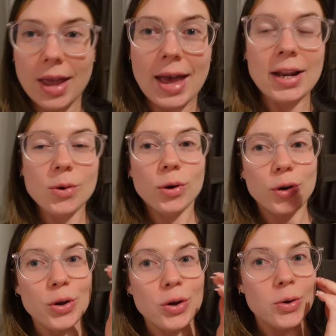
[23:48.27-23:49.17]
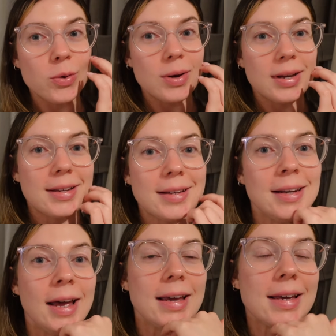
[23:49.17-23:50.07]
anyone who
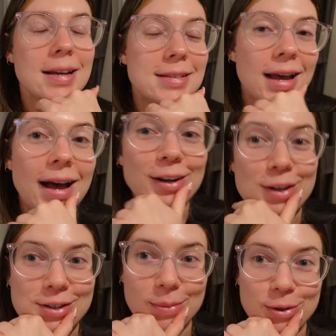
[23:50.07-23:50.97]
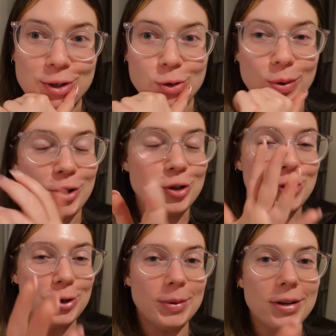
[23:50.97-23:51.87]
like has had a similar situation,
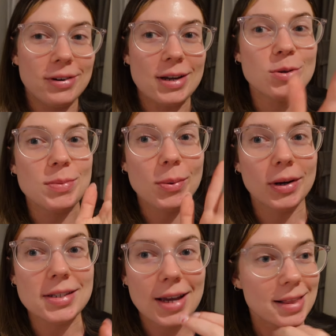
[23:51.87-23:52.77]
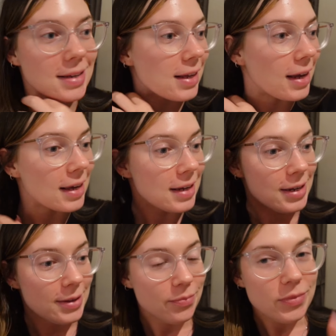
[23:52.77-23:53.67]
you will agree with me when I say this, like
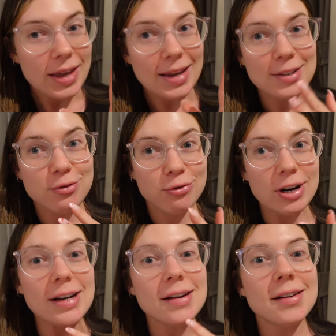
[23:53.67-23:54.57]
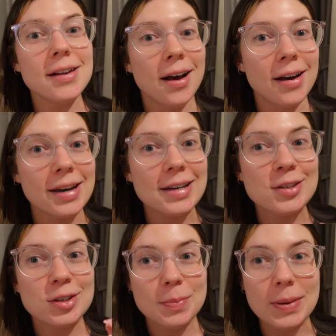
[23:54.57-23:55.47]
it's really, really nice
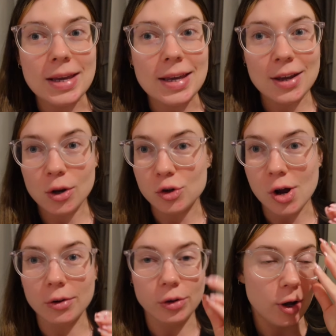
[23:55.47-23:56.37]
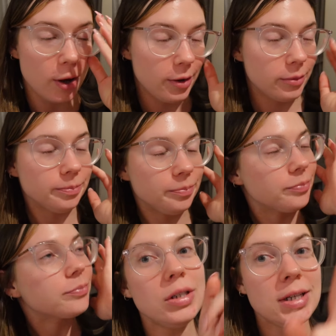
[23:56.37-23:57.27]
to be in your childhood home
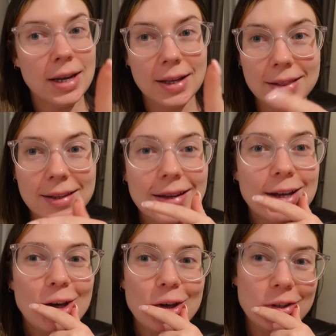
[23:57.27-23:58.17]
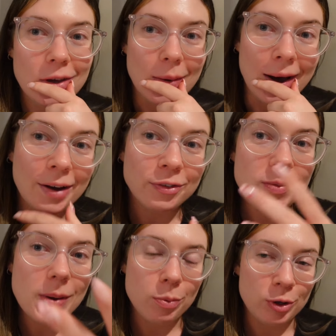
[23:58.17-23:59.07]
until you have to
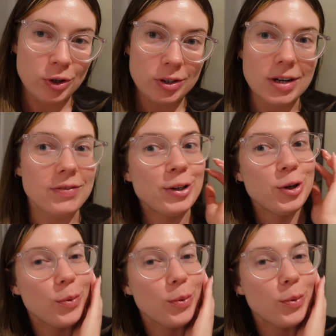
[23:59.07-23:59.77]
be productive and you